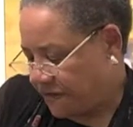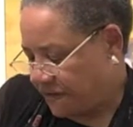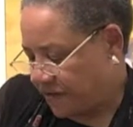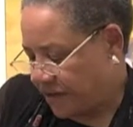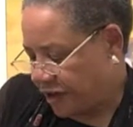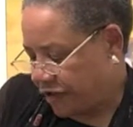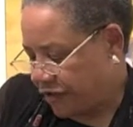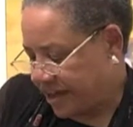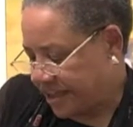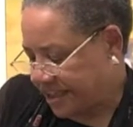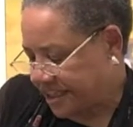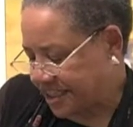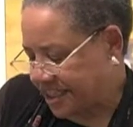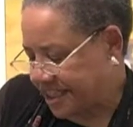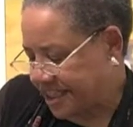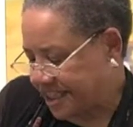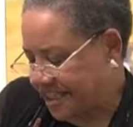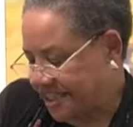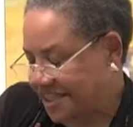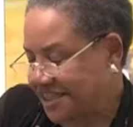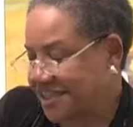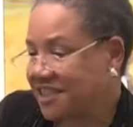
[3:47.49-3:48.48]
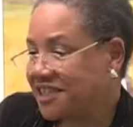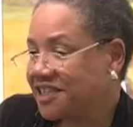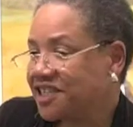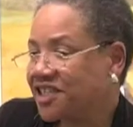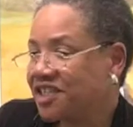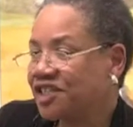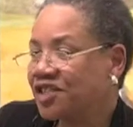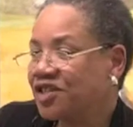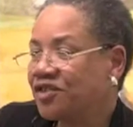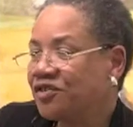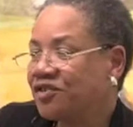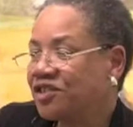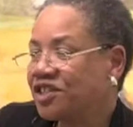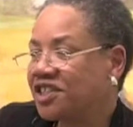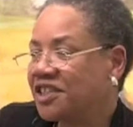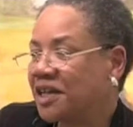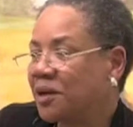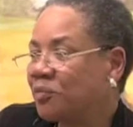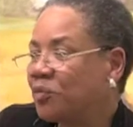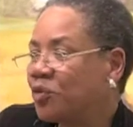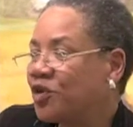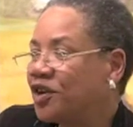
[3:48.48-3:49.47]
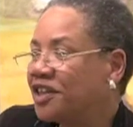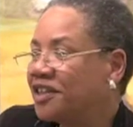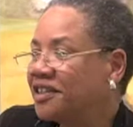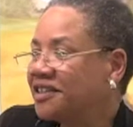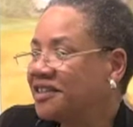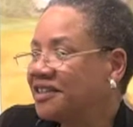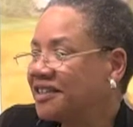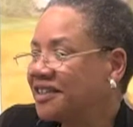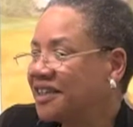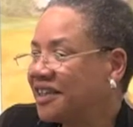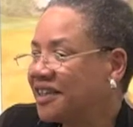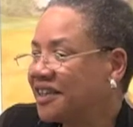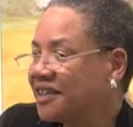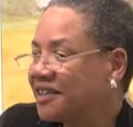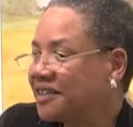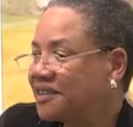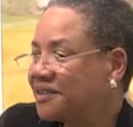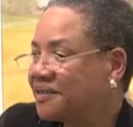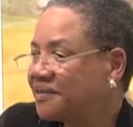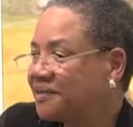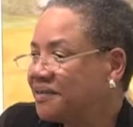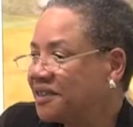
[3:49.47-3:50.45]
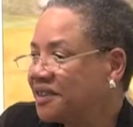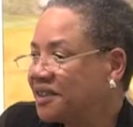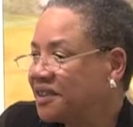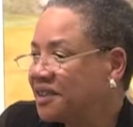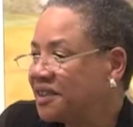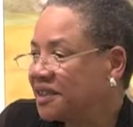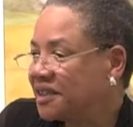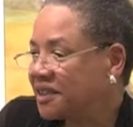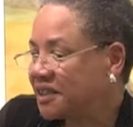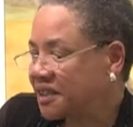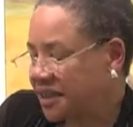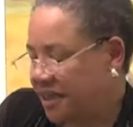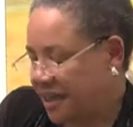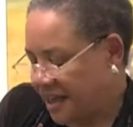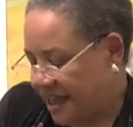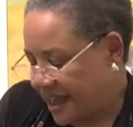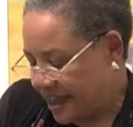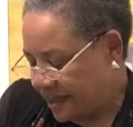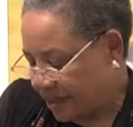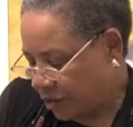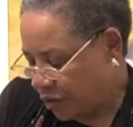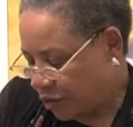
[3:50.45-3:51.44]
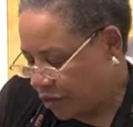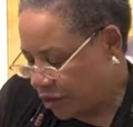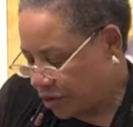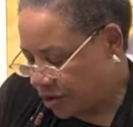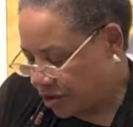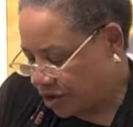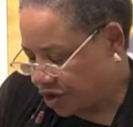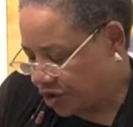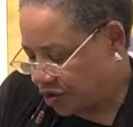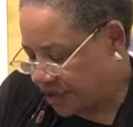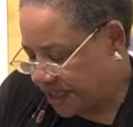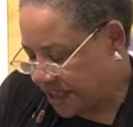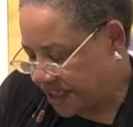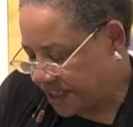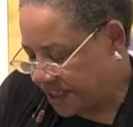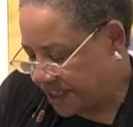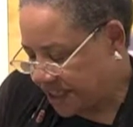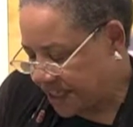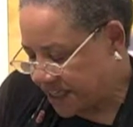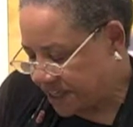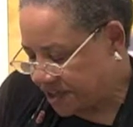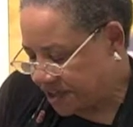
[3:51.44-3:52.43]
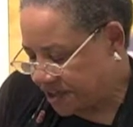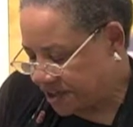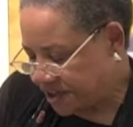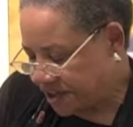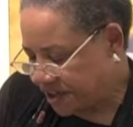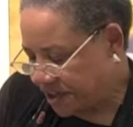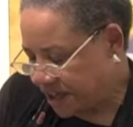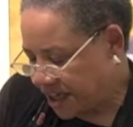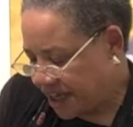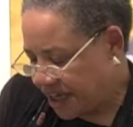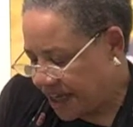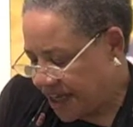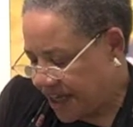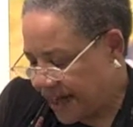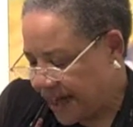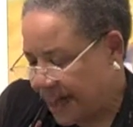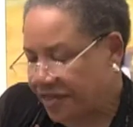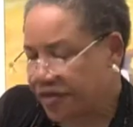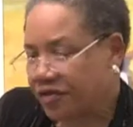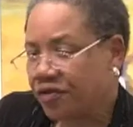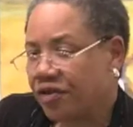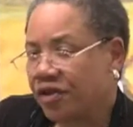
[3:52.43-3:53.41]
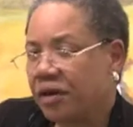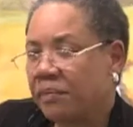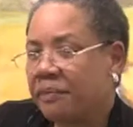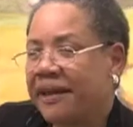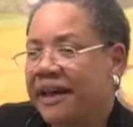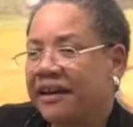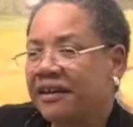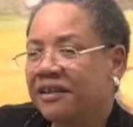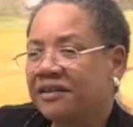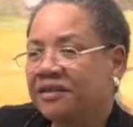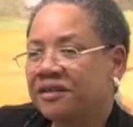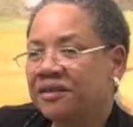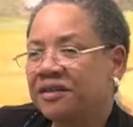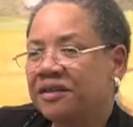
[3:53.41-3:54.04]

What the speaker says: U.S. citizens knew someone at the World Trade Center. And I thought about